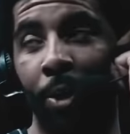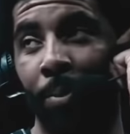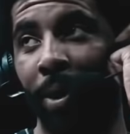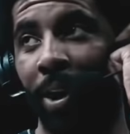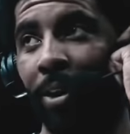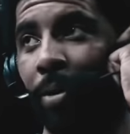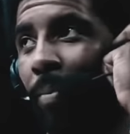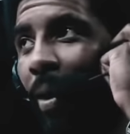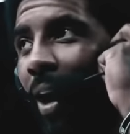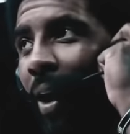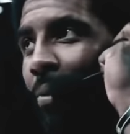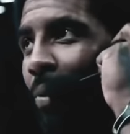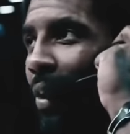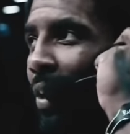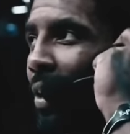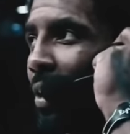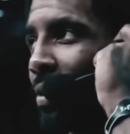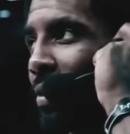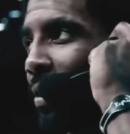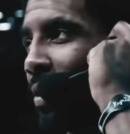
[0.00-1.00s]
So he
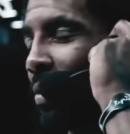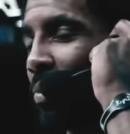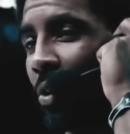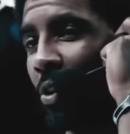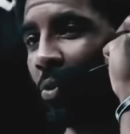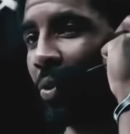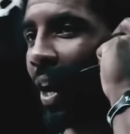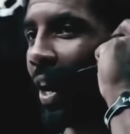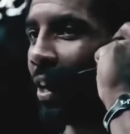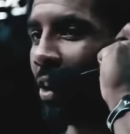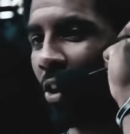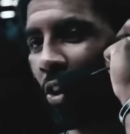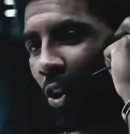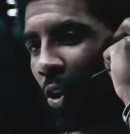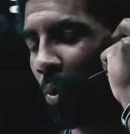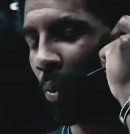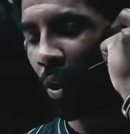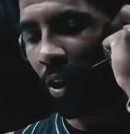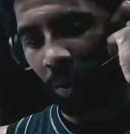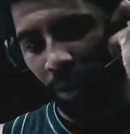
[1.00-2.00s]
had grade one. I'll put it
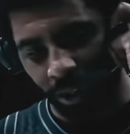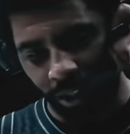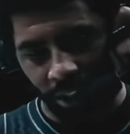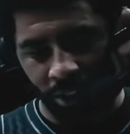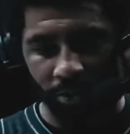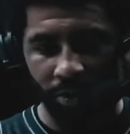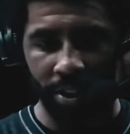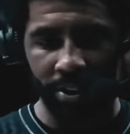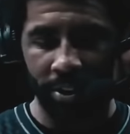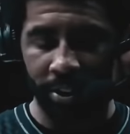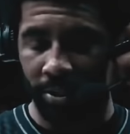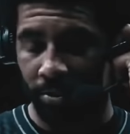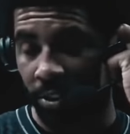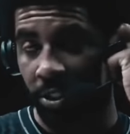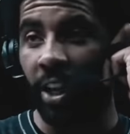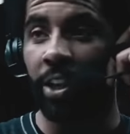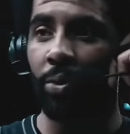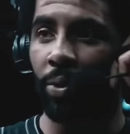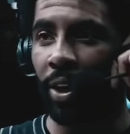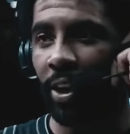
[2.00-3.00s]
up on the screen here. Grade
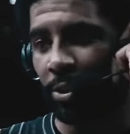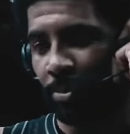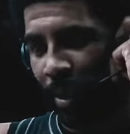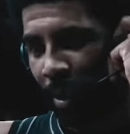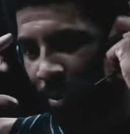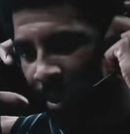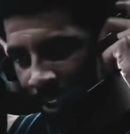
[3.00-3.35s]
one was 7